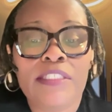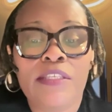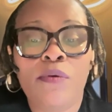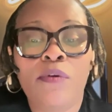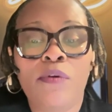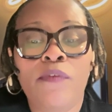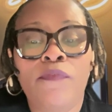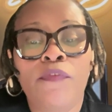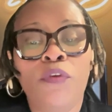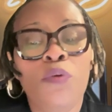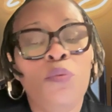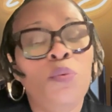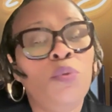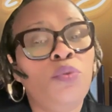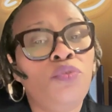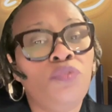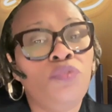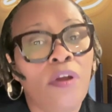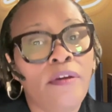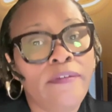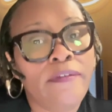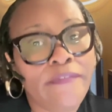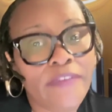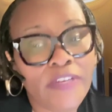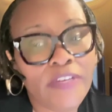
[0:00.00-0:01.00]
So if you
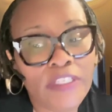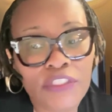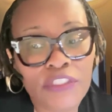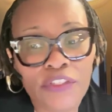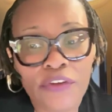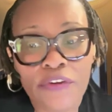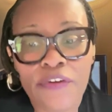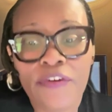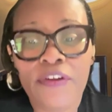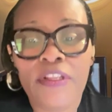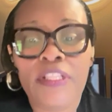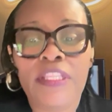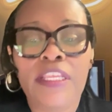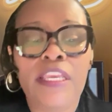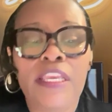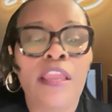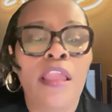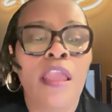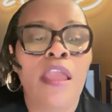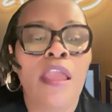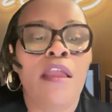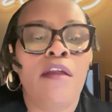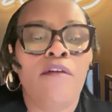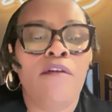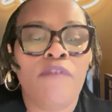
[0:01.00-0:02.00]
withdraw funds early
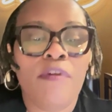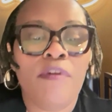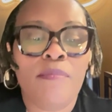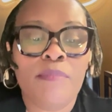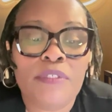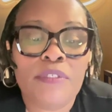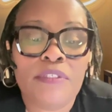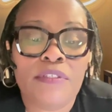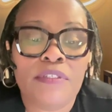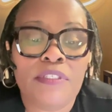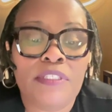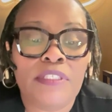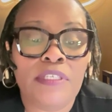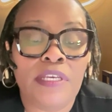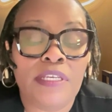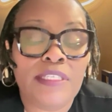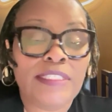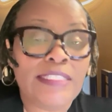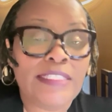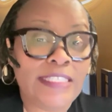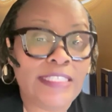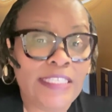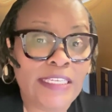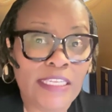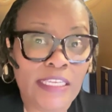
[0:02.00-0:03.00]
from a
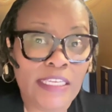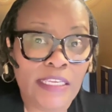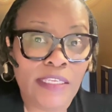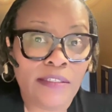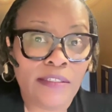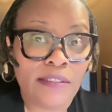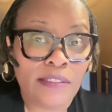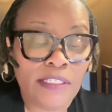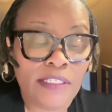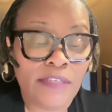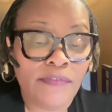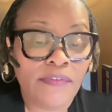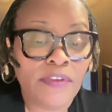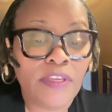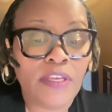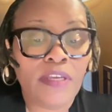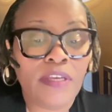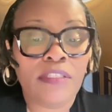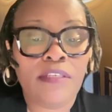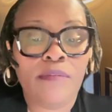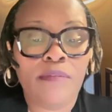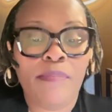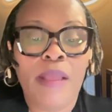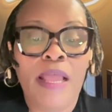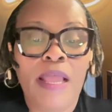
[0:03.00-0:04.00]
CD, certificate
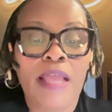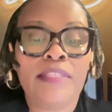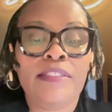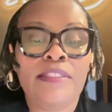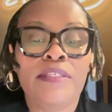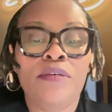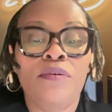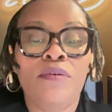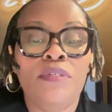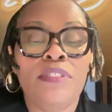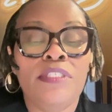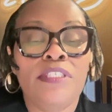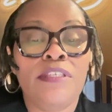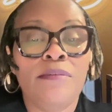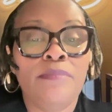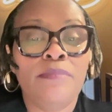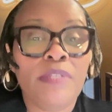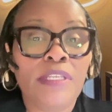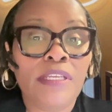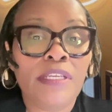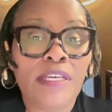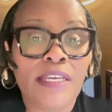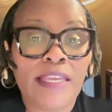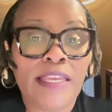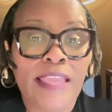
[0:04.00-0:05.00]
of deposit, or
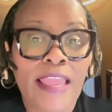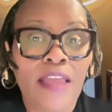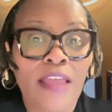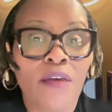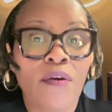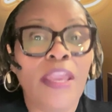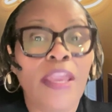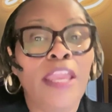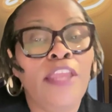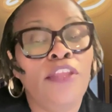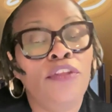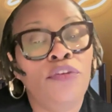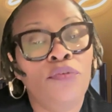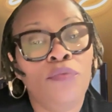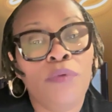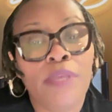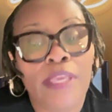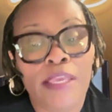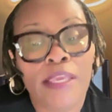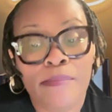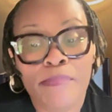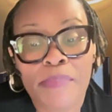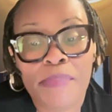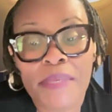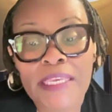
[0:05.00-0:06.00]
similar account, and you
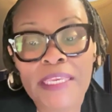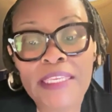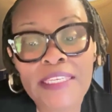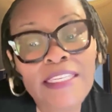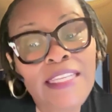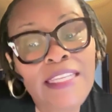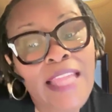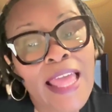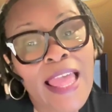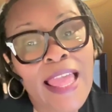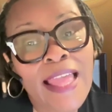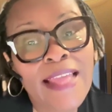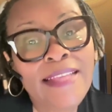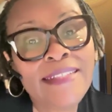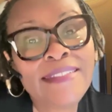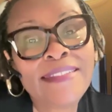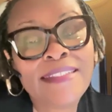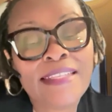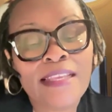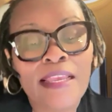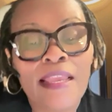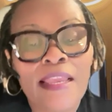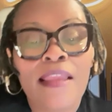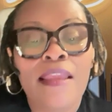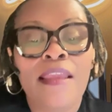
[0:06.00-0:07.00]
get
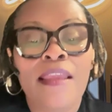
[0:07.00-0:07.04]
penalized,